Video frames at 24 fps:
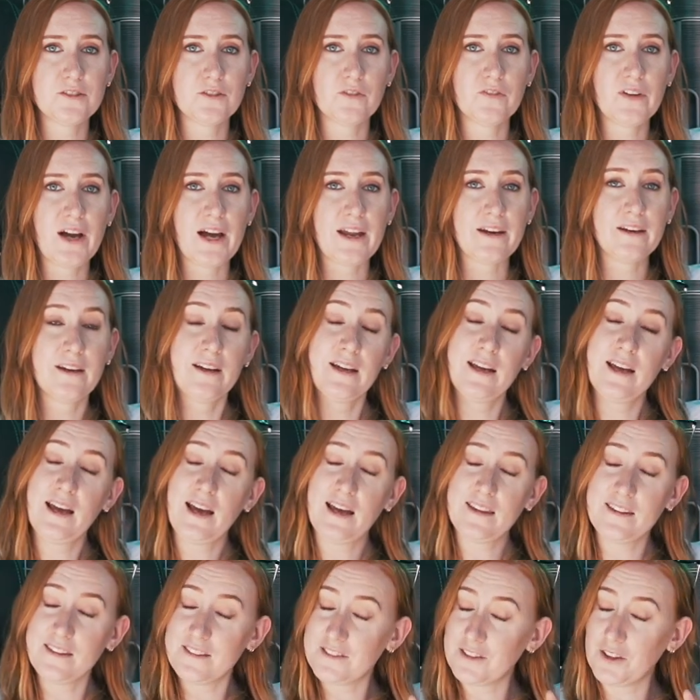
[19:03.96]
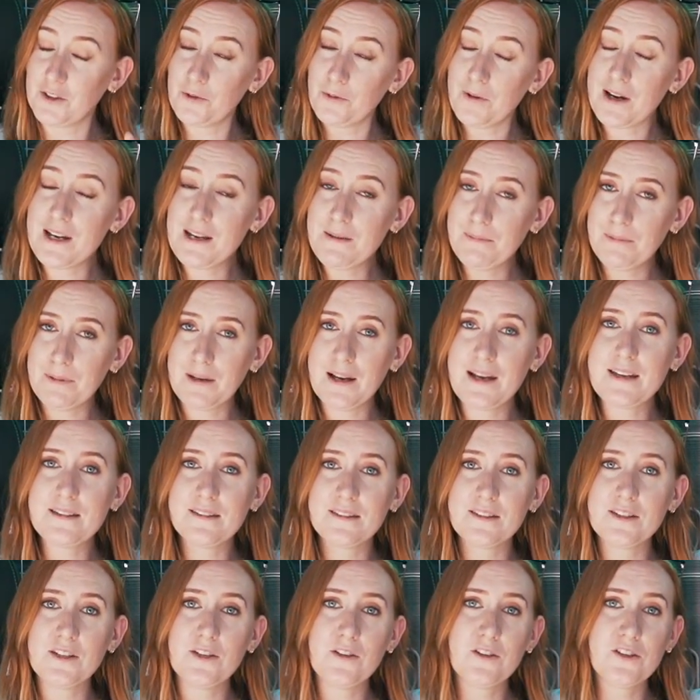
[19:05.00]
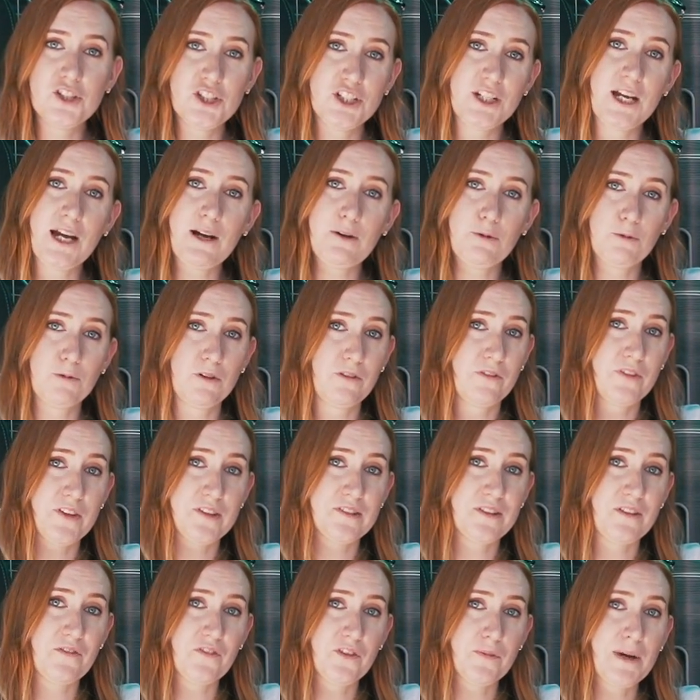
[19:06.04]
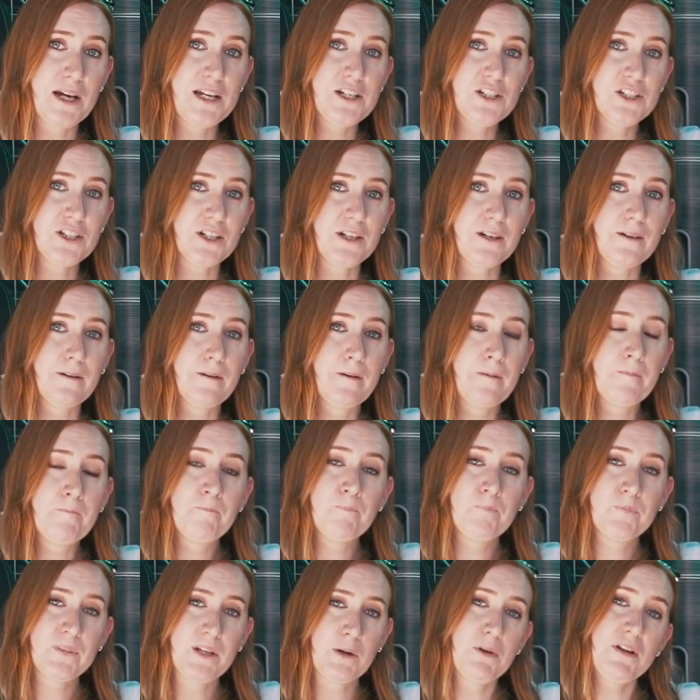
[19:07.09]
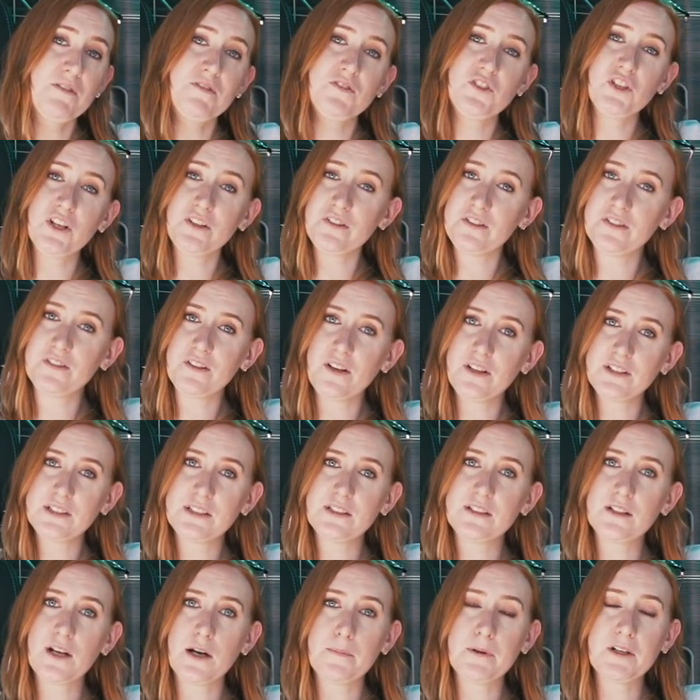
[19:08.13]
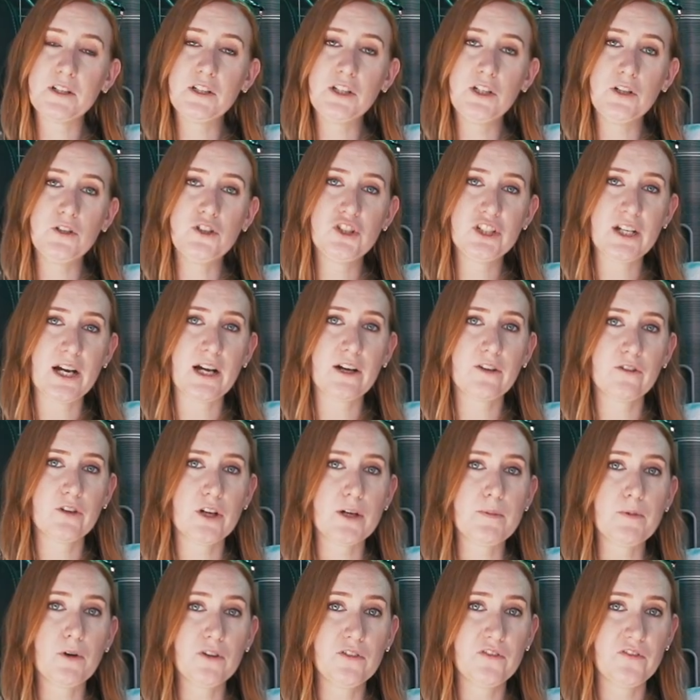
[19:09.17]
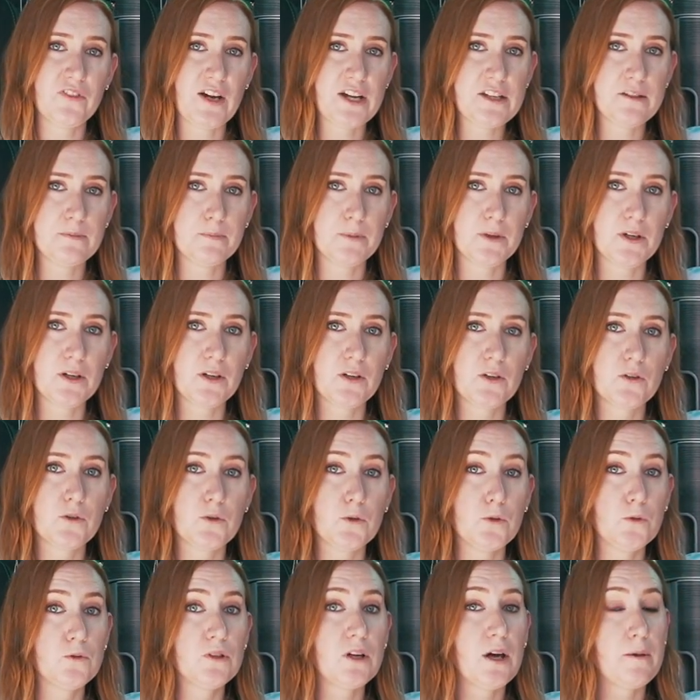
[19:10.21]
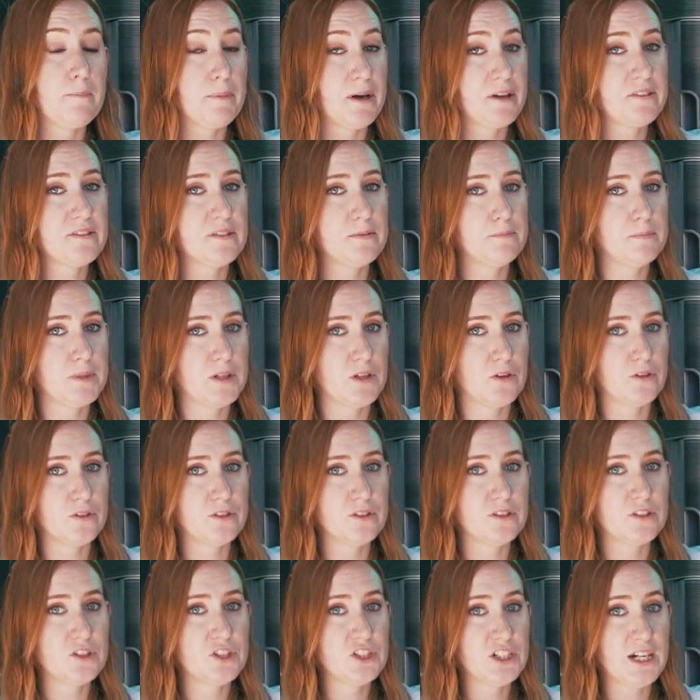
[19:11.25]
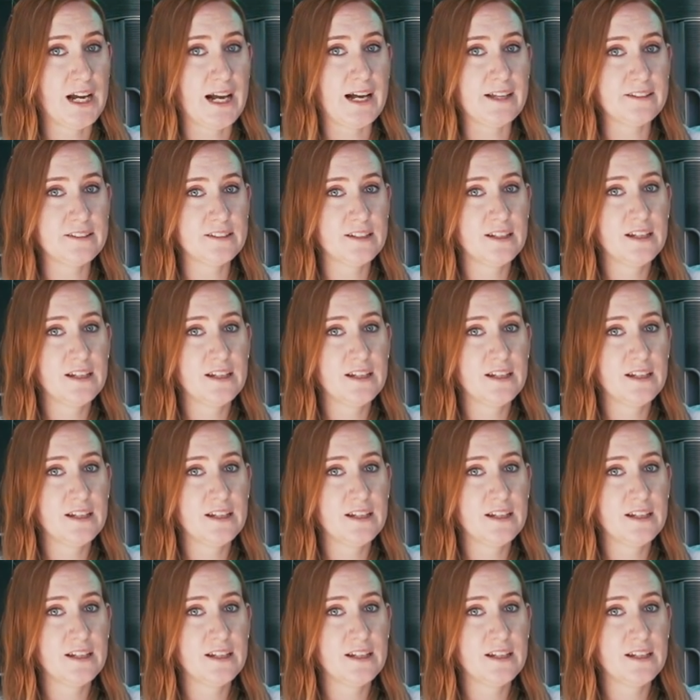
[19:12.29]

your van, and there's a great place that you can share all of this information. Now we've just started up a new chat group on Facebook called A Bus and Beyond Chat.